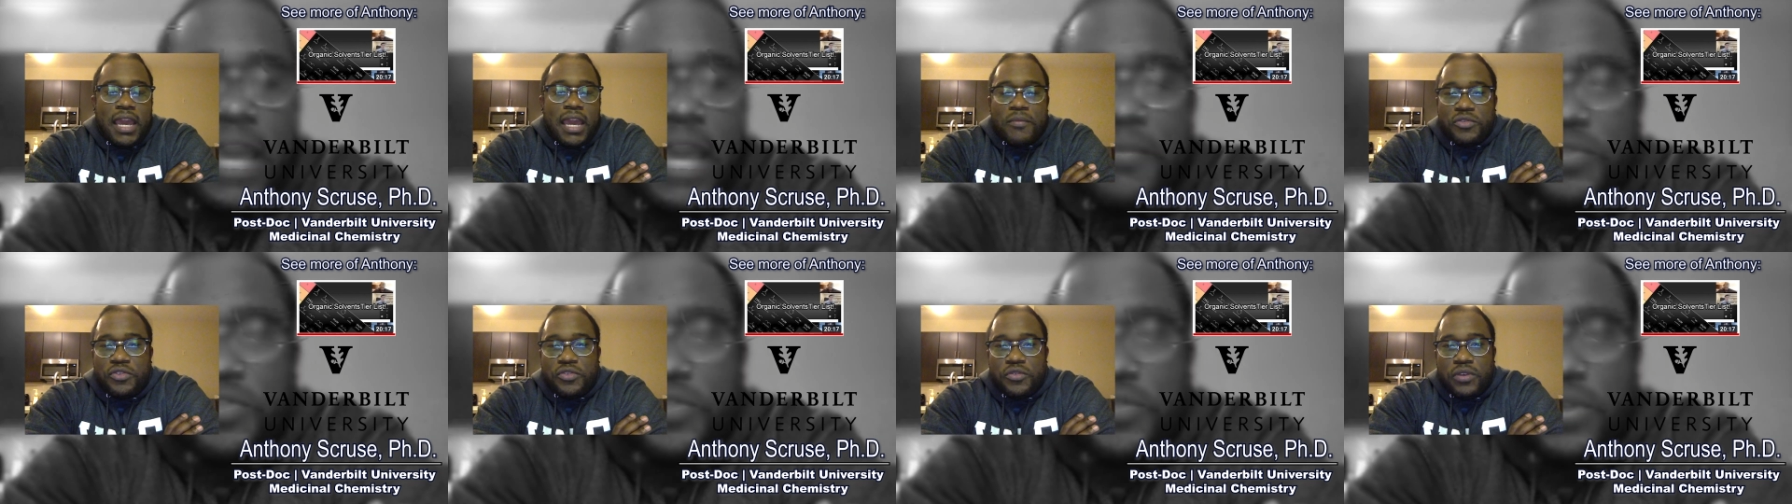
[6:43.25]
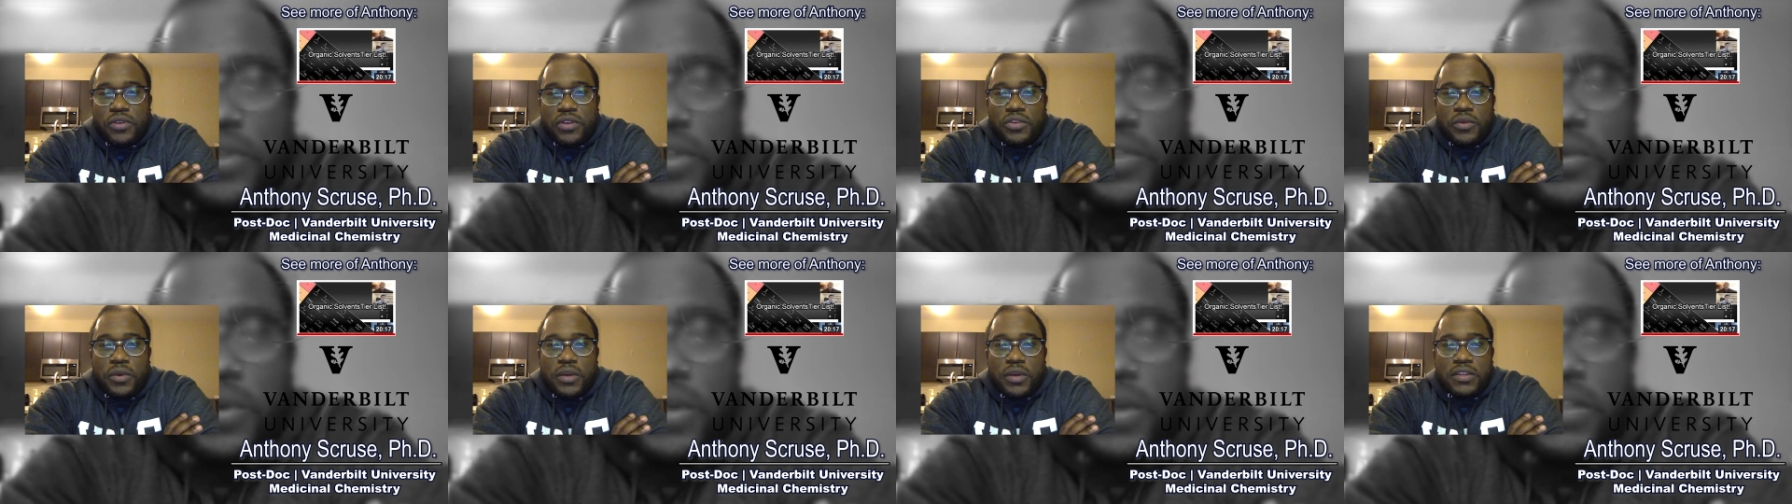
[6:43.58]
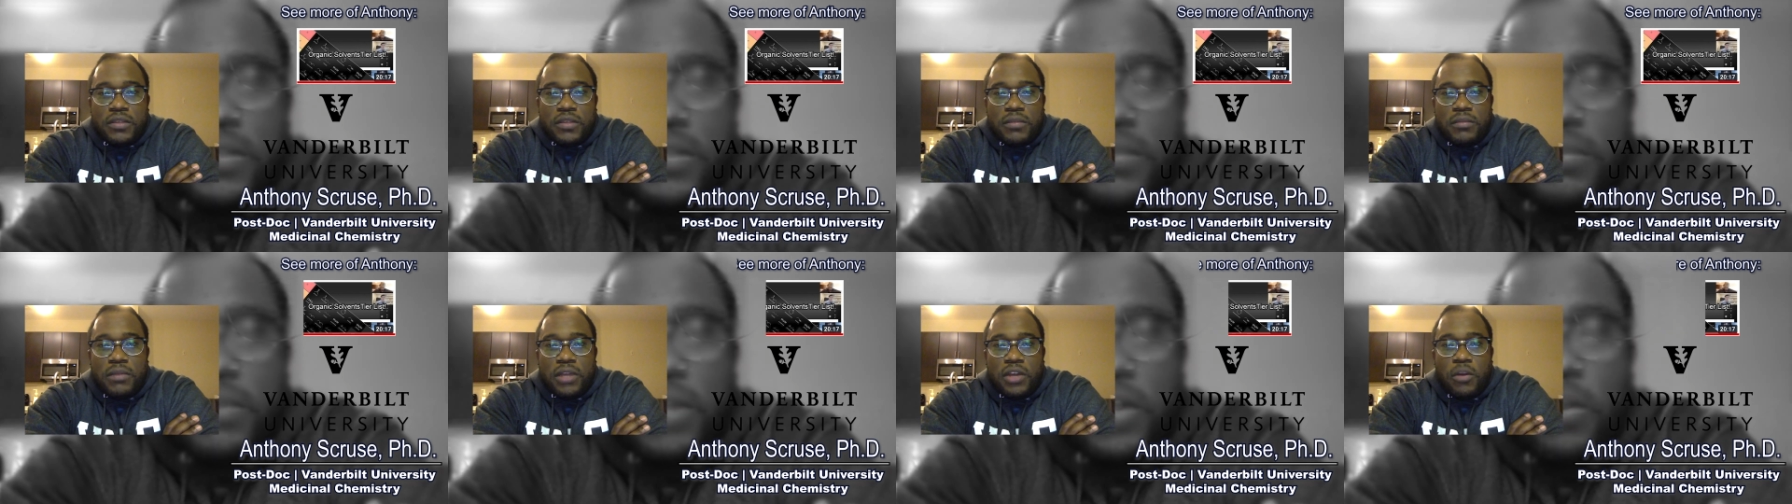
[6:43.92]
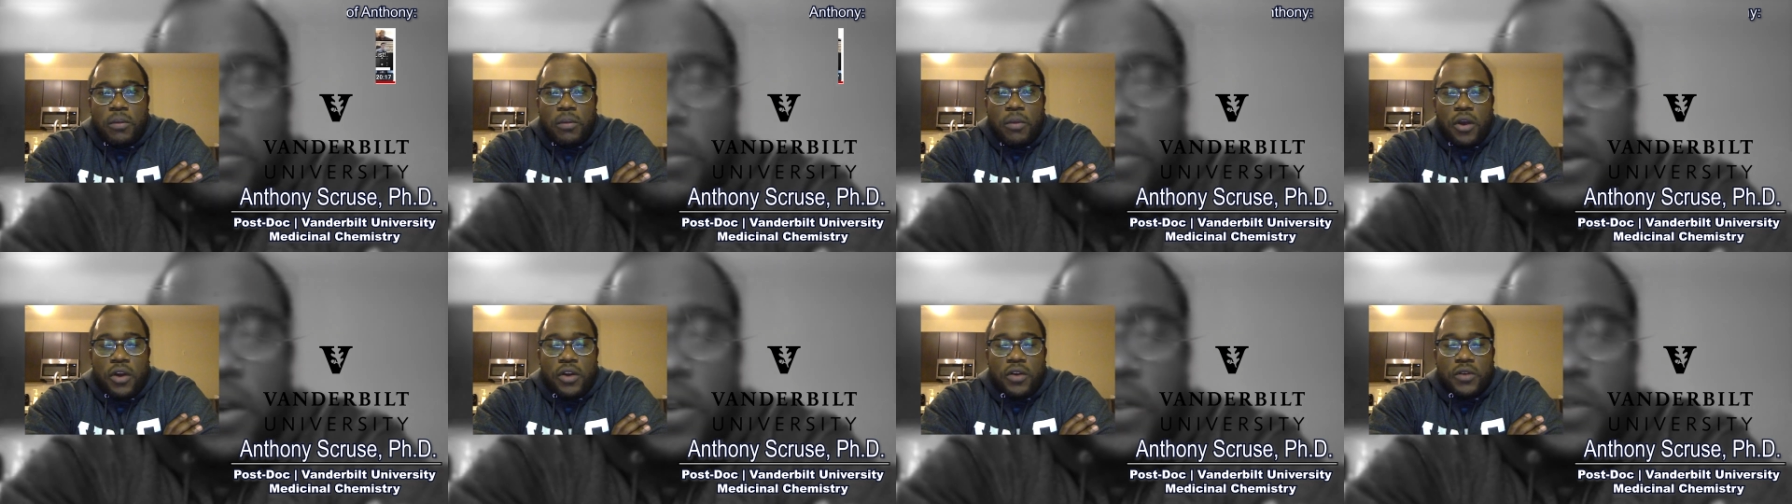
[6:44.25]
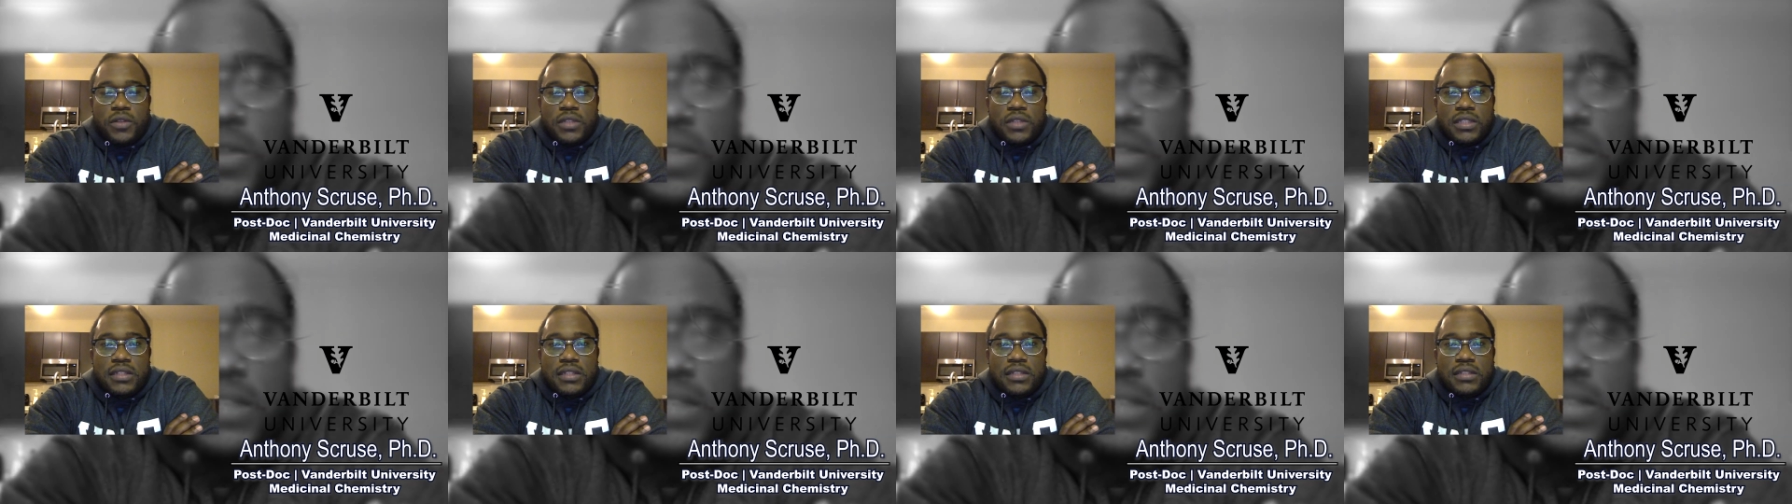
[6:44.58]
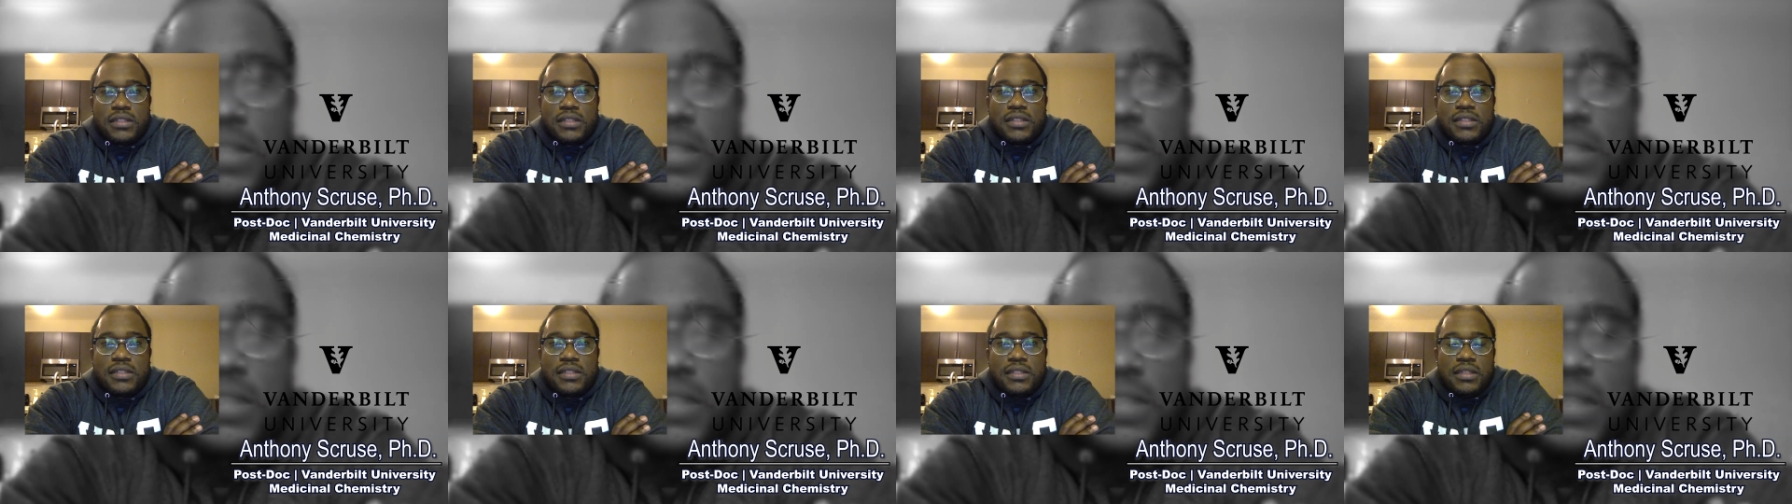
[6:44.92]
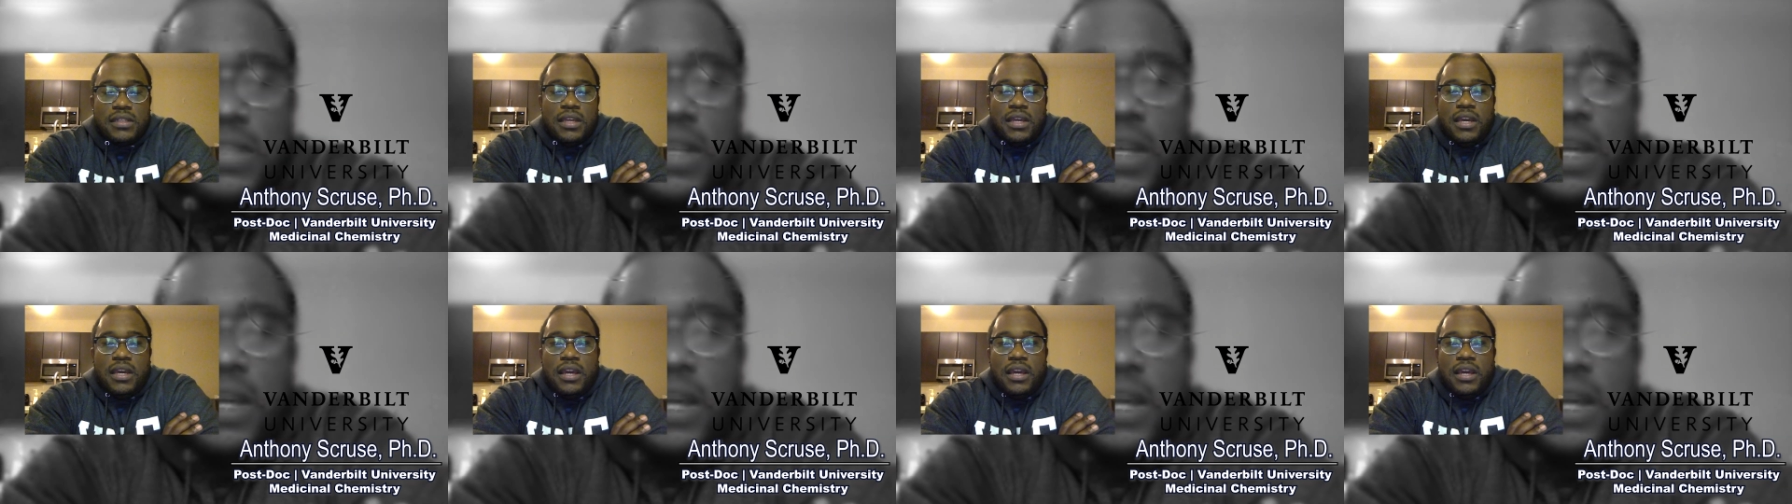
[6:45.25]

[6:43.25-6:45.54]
chemistry doing some nanoparticle synthesis.